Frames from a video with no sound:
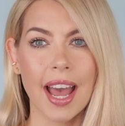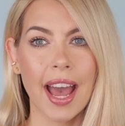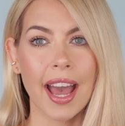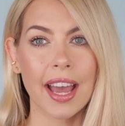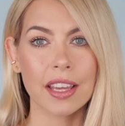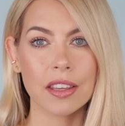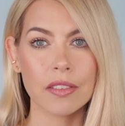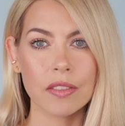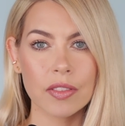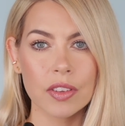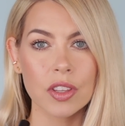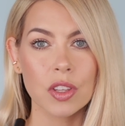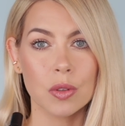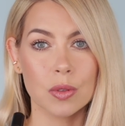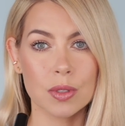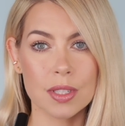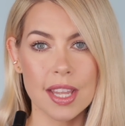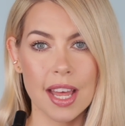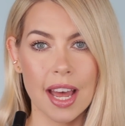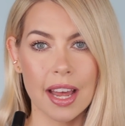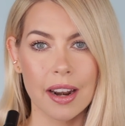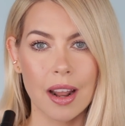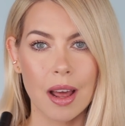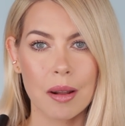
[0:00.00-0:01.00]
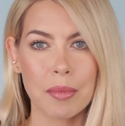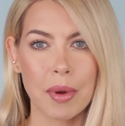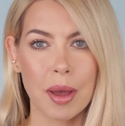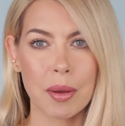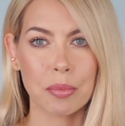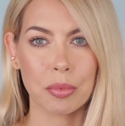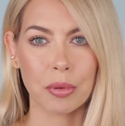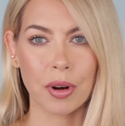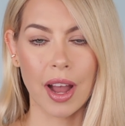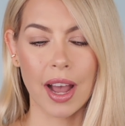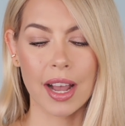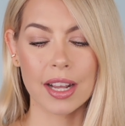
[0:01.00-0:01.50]
I've used that on my
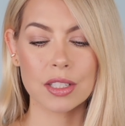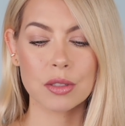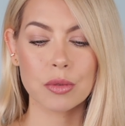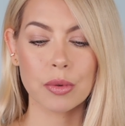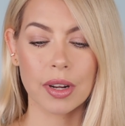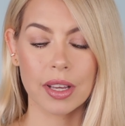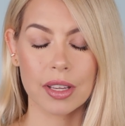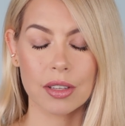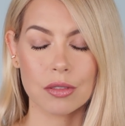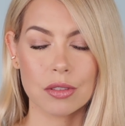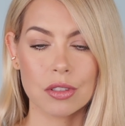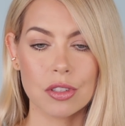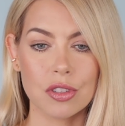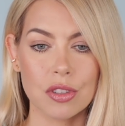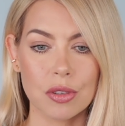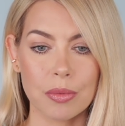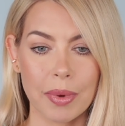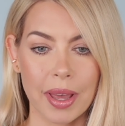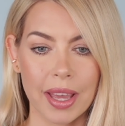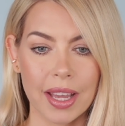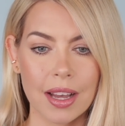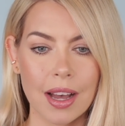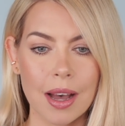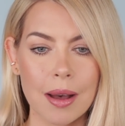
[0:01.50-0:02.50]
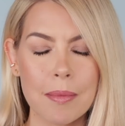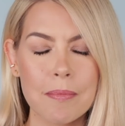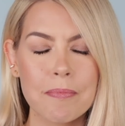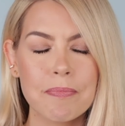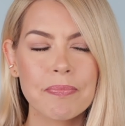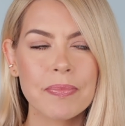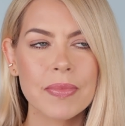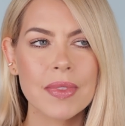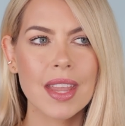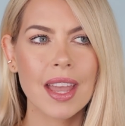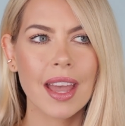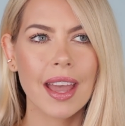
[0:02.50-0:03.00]
brides when I used to do
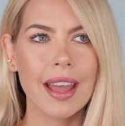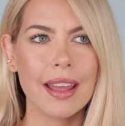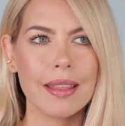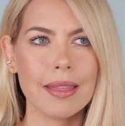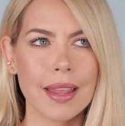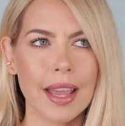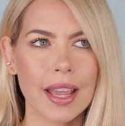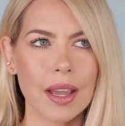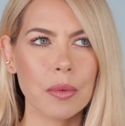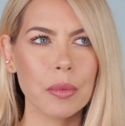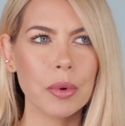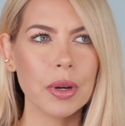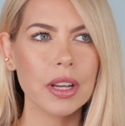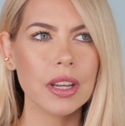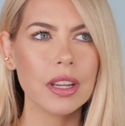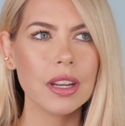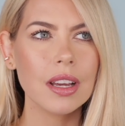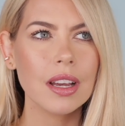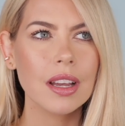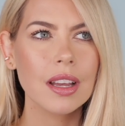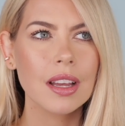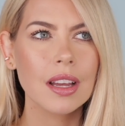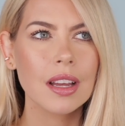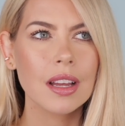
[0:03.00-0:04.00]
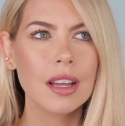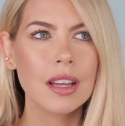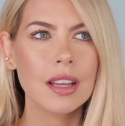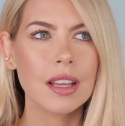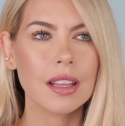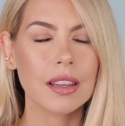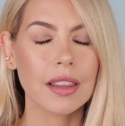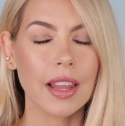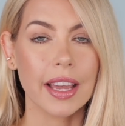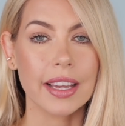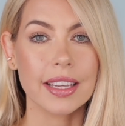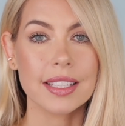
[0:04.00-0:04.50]
makeup and they would
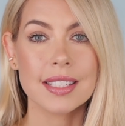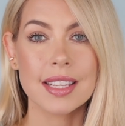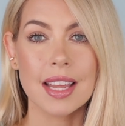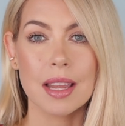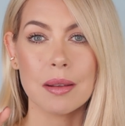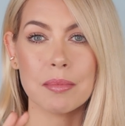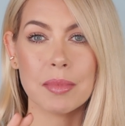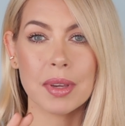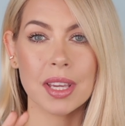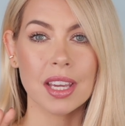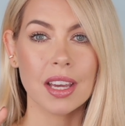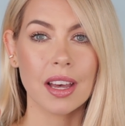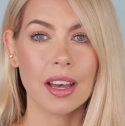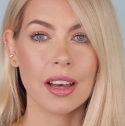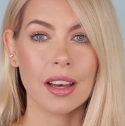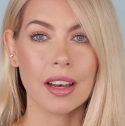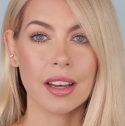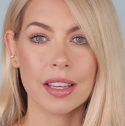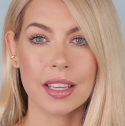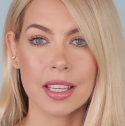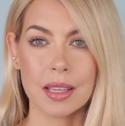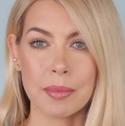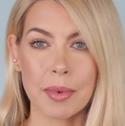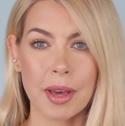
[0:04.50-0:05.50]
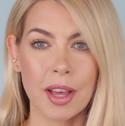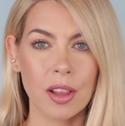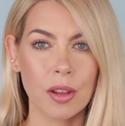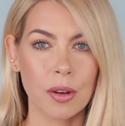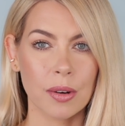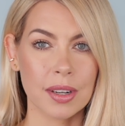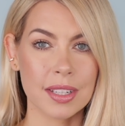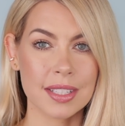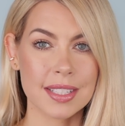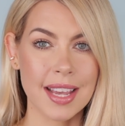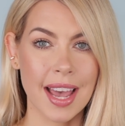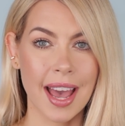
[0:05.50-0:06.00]
like send me an email
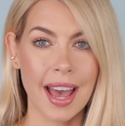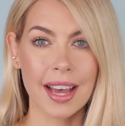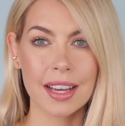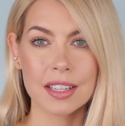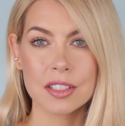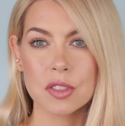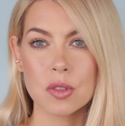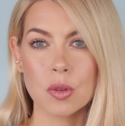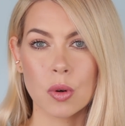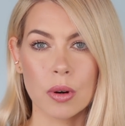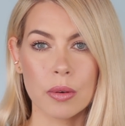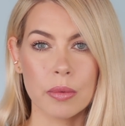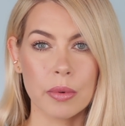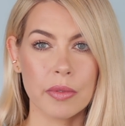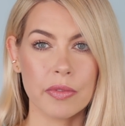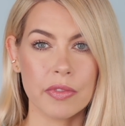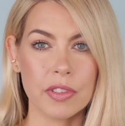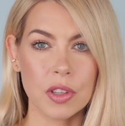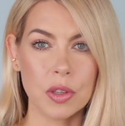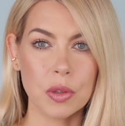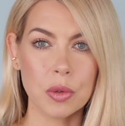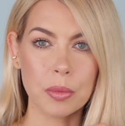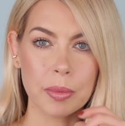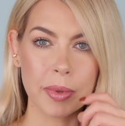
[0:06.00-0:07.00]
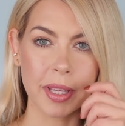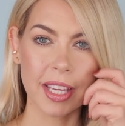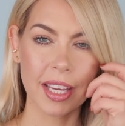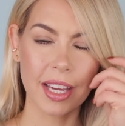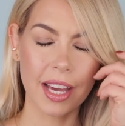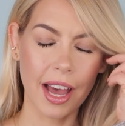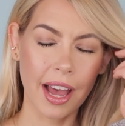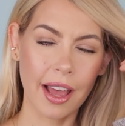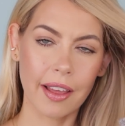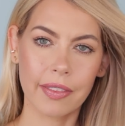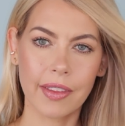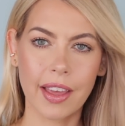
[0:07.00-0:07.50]
or a text or review me
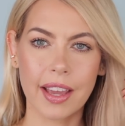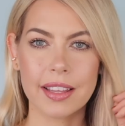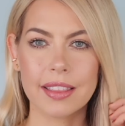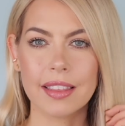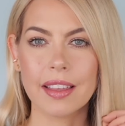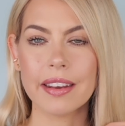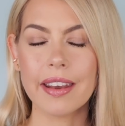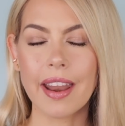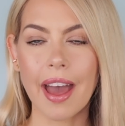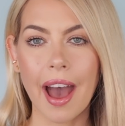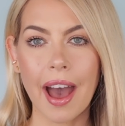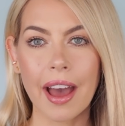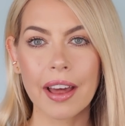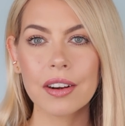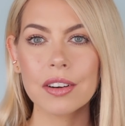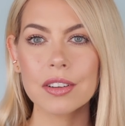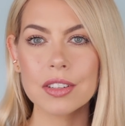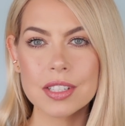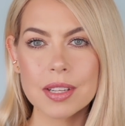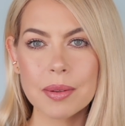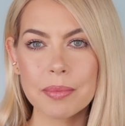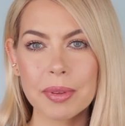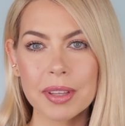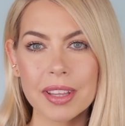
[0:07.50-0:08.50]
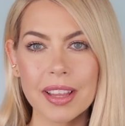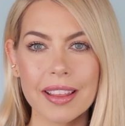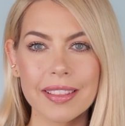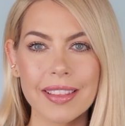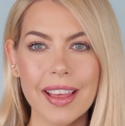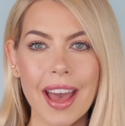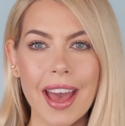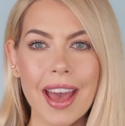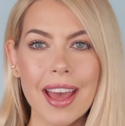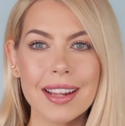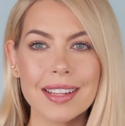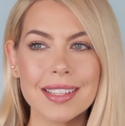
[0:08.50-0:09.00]
on like the knot or something like
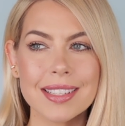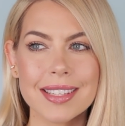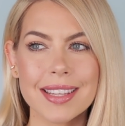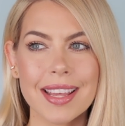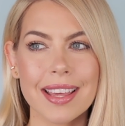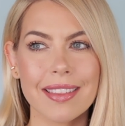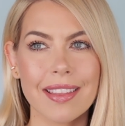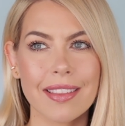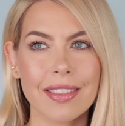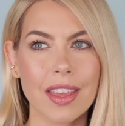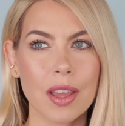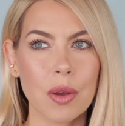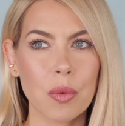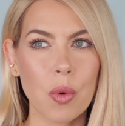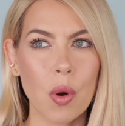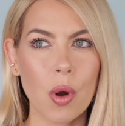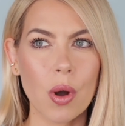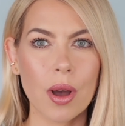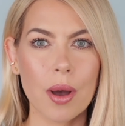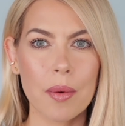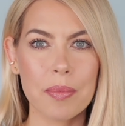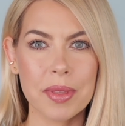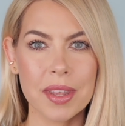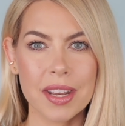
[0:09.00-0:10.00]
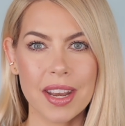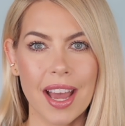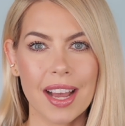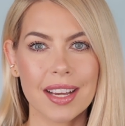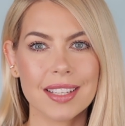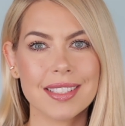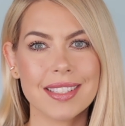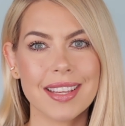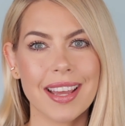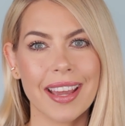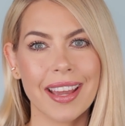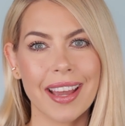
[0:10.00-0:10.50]
that and say that they woke up the
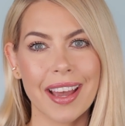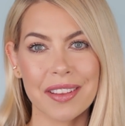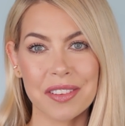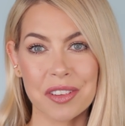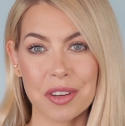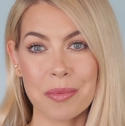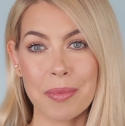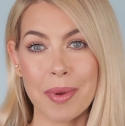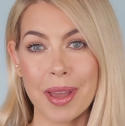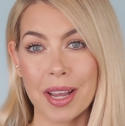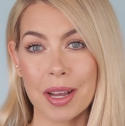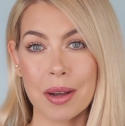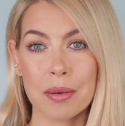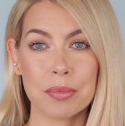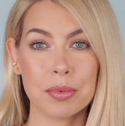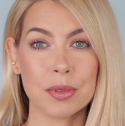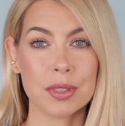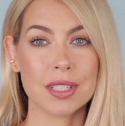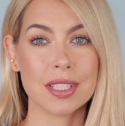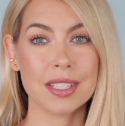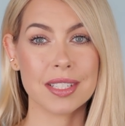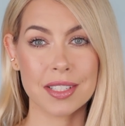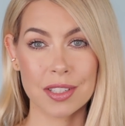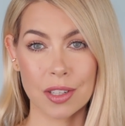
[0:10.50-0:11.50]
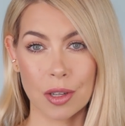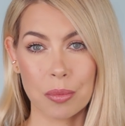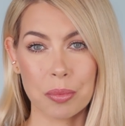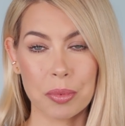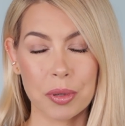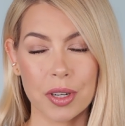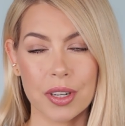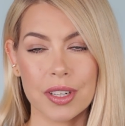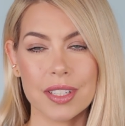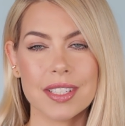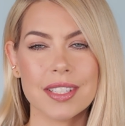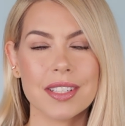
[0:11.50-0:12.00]
next day and their makeup was still
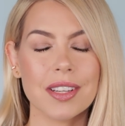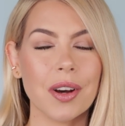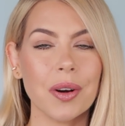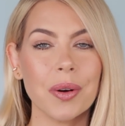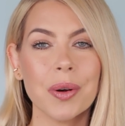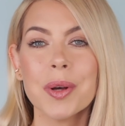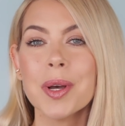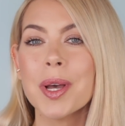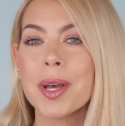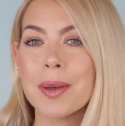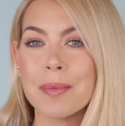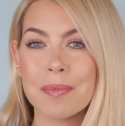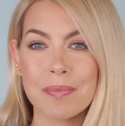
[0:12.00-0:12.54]
put. So